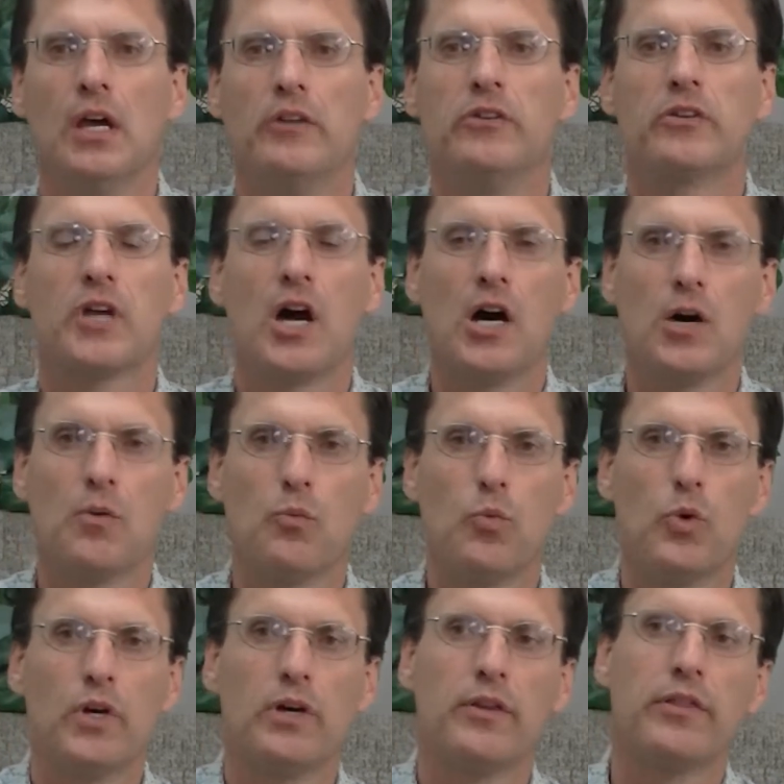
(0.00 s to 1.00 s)
to come
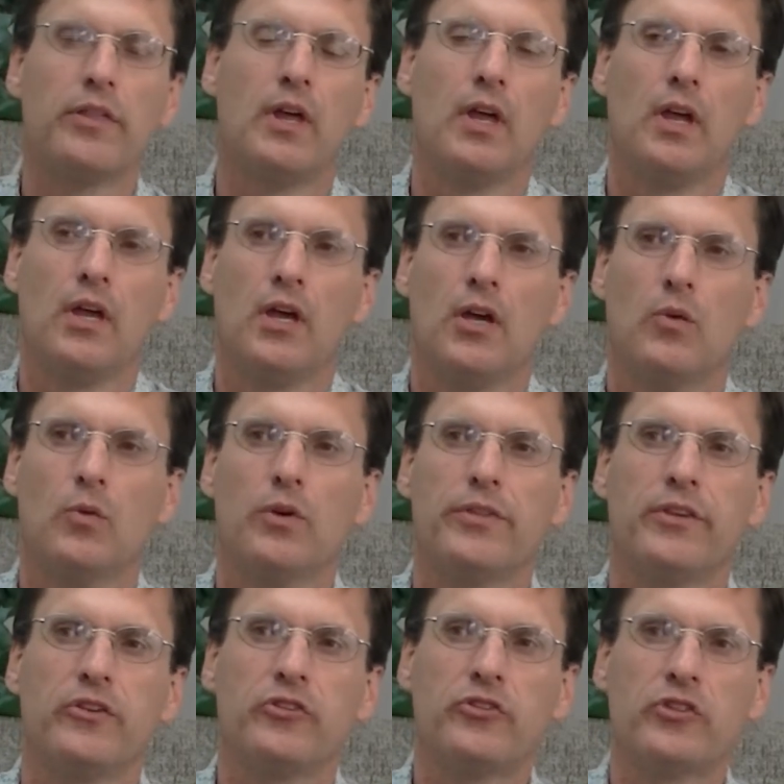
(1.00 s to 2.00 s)
with
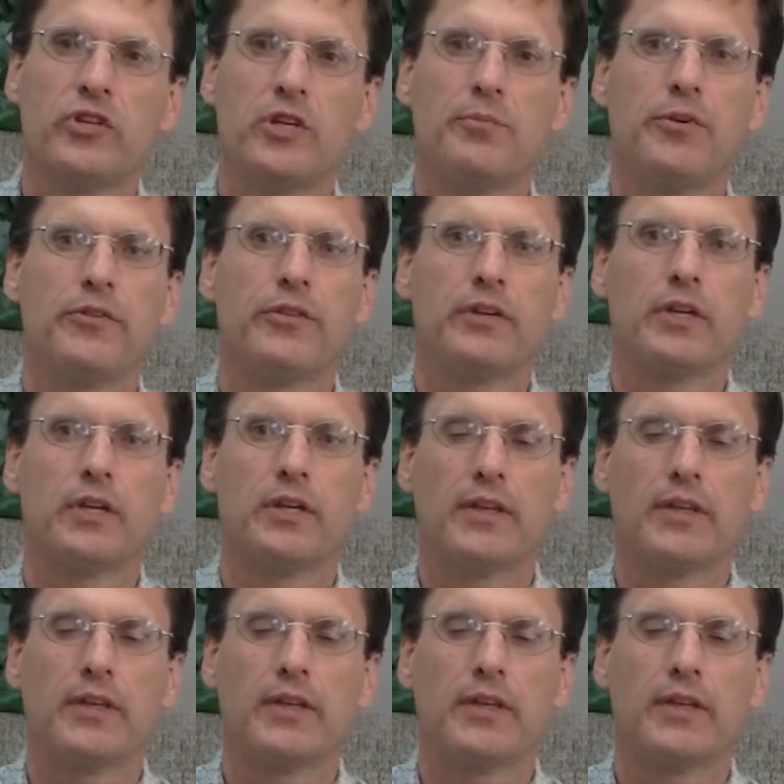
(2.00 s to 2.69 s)
a sympathy,